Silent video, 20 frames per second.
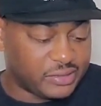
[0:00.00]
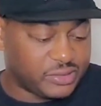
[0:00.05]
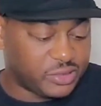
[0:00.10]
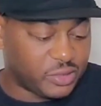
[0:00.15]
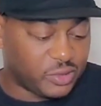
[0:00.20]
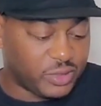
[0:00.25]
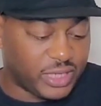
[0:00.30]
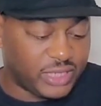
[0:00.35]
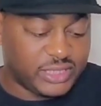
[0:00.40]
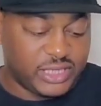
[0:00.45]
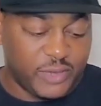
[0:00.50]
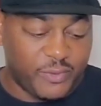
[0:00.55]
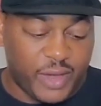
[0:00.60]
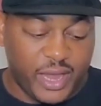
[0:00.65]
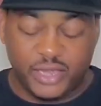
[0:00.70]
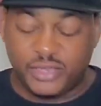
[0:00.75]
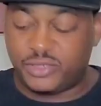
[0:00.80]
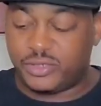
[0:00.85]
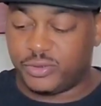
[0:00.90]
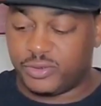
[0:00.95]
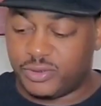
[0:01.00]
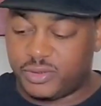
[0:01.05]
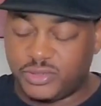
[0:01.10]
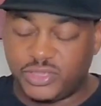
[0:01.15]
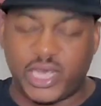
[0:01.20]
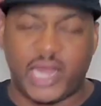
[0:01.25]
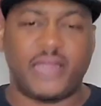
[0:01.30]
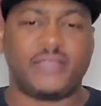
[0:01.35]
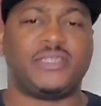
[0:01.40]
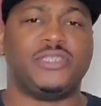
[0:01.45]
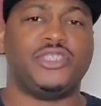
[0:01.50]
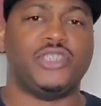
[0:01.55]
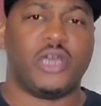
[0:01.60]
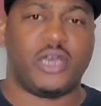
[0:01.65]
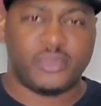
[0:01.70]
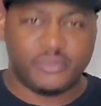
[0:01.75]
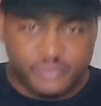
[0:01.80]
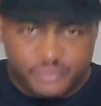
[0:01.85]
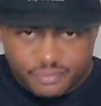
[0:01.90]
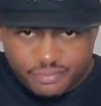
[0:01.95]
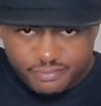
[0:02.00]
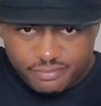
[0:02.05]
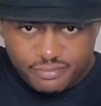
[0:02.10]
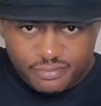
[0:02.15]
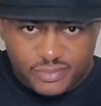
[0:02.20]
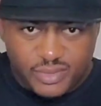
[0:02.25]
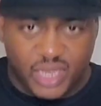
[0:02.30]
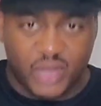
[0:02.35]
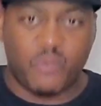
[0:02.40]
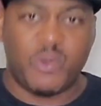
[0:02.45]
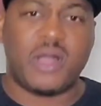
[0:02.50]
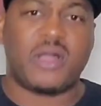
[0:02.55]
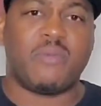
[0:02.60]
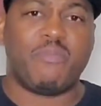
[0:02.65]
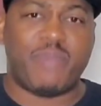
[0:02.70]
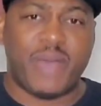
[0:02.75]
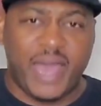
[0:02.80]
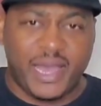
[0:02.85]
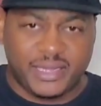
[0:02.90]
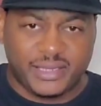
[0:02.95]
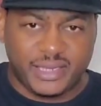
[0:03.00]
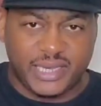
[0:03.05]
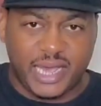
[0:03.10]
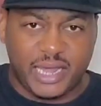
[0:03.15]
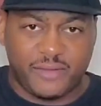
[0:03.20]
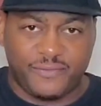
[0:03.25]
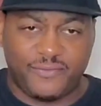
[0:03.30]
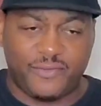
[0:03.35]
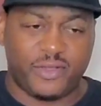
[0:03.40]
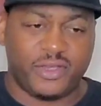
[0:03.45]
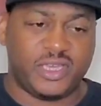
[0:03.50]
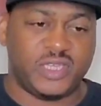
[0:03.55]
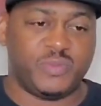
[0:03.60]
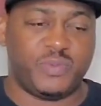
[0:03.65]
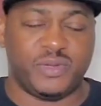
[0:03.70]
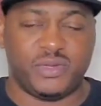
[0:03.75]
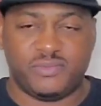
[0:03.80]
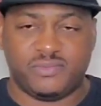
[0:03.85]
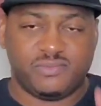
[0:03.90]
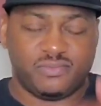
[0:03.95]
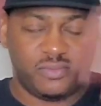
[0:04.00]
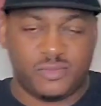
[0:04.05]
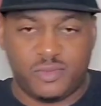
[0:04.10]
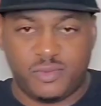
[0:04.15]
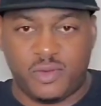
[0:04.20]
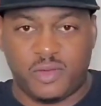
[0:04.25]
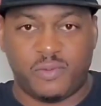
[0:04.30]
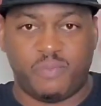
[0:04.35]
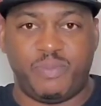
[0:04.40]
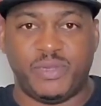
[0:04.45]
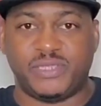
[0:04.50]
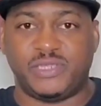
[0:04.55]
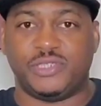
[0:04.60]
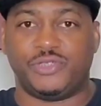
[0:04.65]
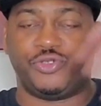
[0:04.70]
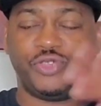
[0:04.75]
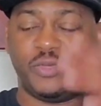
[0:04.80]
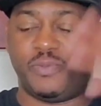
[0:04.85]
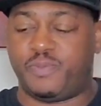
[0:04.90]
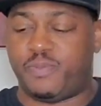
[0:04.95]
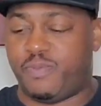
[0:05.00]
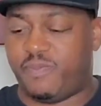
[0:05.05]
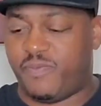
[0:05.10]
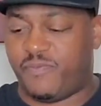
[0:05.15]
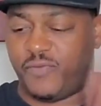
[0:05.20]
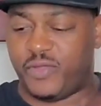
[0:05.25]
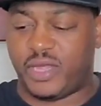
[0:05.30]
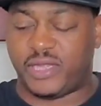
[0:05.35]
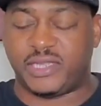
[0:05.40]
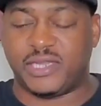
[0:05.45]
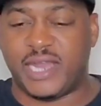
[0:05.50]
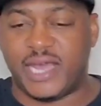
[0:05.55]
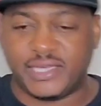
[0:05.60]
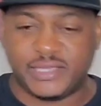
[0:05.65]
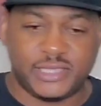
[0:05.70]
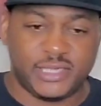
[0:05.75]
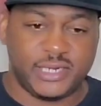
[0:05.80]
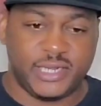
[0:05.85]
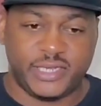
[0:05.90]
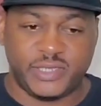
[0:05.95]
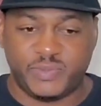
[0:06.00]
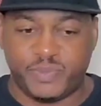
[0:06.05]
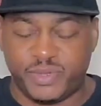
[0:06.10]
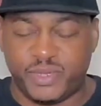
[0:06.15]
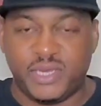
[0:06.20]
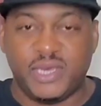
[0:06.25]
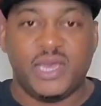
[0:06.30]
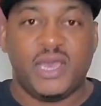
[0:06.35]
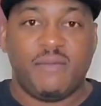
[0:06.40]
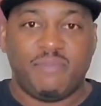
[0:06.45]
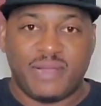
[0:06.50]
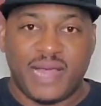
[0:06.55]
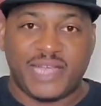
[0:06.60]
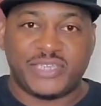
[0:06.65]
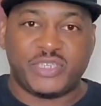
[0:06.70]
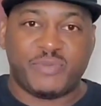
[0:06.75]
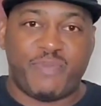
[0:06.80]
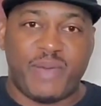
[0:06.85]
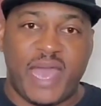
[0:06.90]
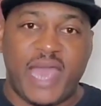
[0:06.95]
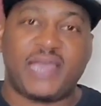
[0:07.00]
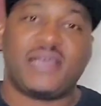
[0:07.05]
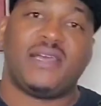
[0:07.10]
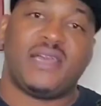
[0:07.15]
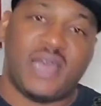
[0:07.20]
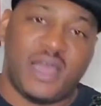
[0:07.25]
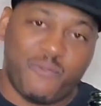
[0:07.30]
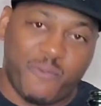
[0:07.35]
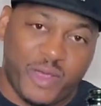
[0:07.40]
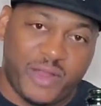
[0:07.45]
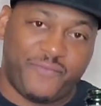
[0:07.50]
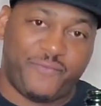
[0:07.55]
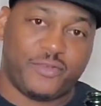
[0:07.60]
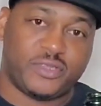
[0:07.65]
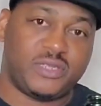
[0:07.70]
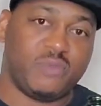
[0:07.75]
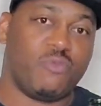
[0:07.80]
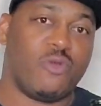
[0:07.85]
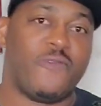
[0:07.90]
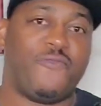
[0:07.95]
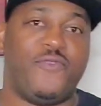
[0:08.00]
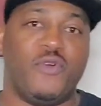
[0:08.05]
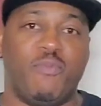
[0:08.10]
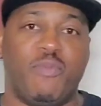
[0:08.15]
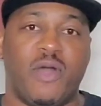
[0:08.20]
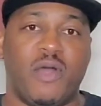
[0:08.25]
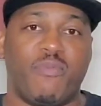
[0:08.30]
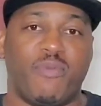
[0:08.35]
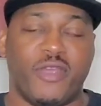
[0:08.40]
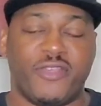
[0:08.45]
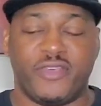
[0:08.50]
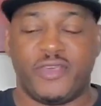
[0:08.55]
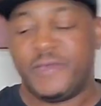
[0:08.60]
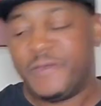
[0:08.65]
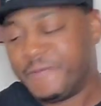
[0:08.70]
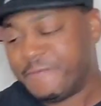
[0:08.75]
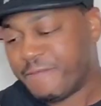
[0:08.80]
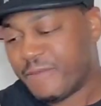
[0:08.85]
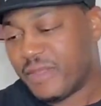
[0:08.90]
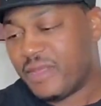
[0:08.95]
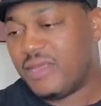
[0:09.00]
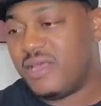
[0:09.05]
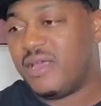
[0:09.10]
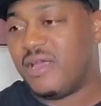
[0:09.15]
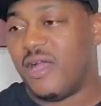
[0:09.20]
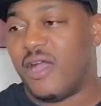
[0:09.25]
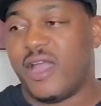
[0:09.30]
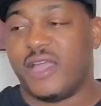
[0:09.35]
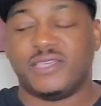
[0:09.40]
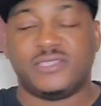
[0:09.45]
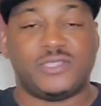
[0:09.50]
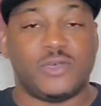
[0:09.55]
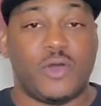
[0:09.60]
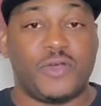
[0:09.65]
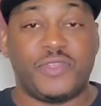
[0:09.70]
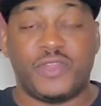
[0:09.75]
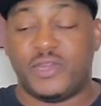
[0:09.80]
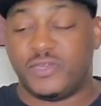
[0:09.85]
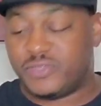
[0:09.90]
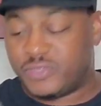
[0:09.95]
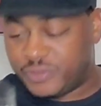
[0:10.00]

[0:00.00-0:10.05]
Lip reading: So let's get right into it. Shout out to John. And welcome back to California. He's been on a business trip for like the last 10 days, but I'm glad you're back. I'm ready for some more football, brother. All right, so on the